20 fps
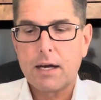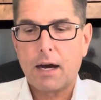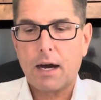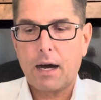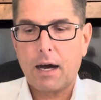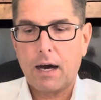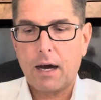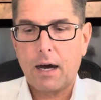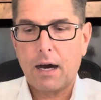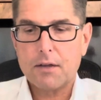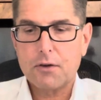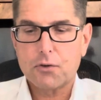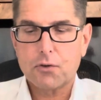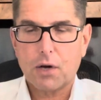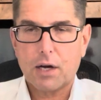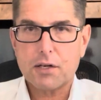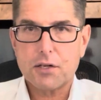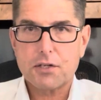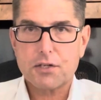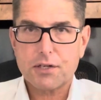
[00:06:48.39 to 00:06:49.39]
and you
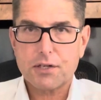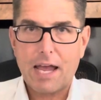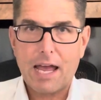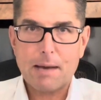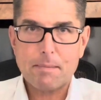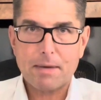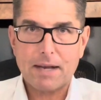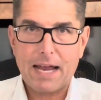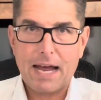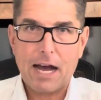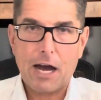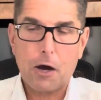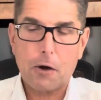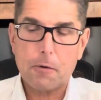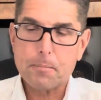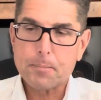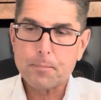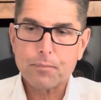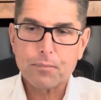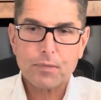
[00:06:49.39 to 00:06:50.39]
tried to scam it
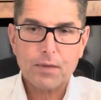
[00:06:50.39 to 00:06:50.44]
out,